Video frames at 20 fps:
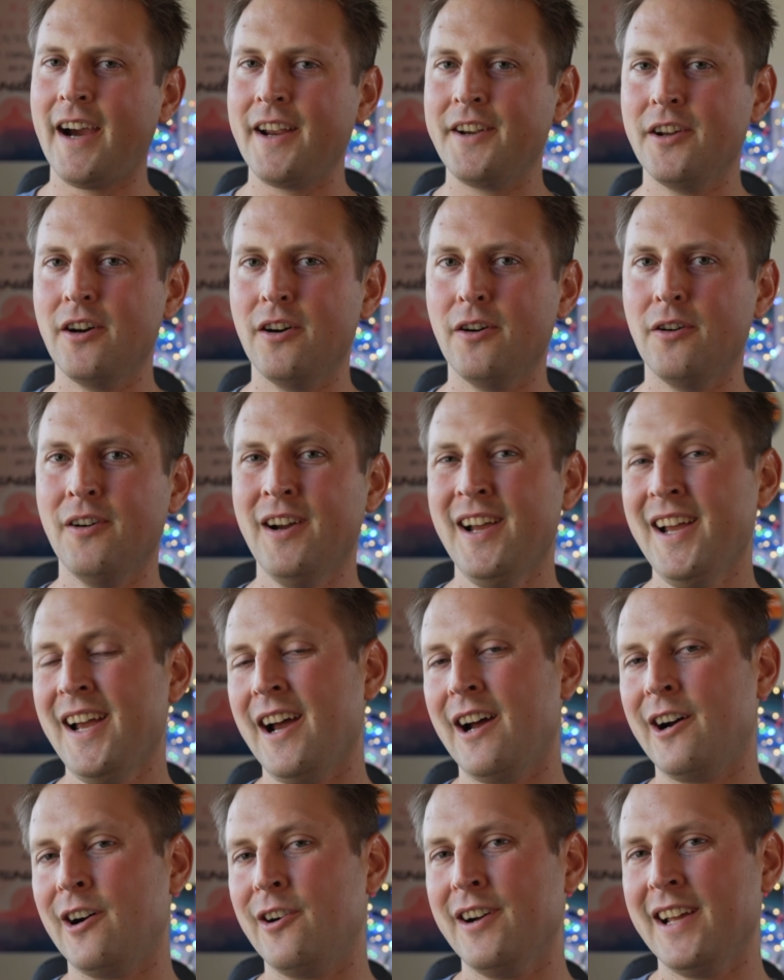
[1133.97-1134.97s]
I know
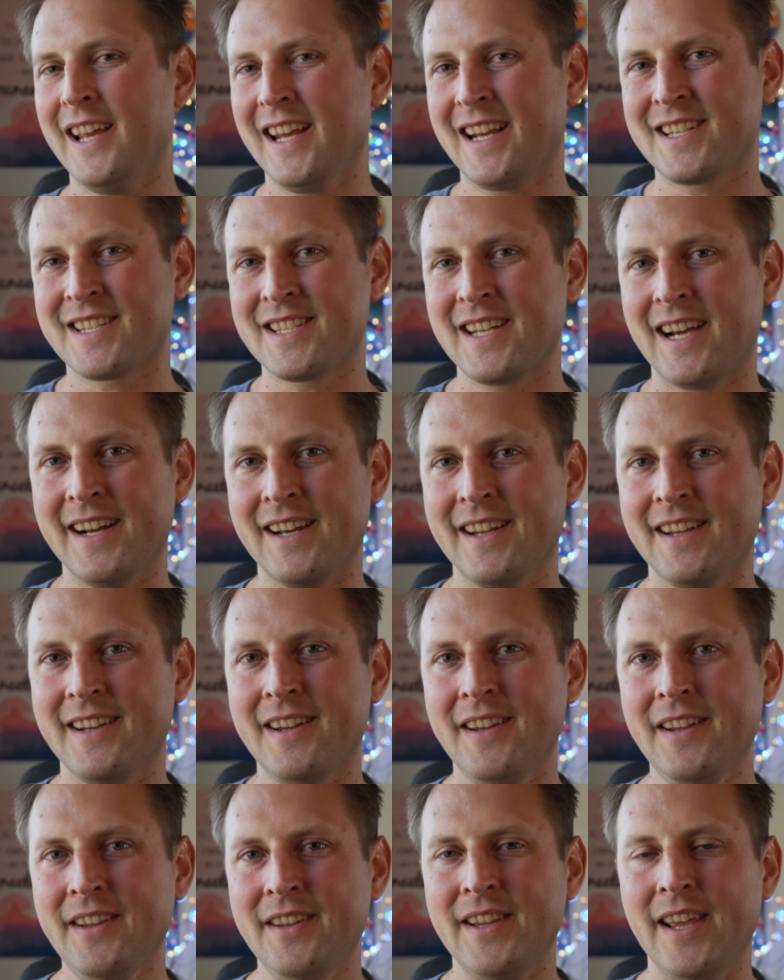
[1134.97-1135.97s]
how excited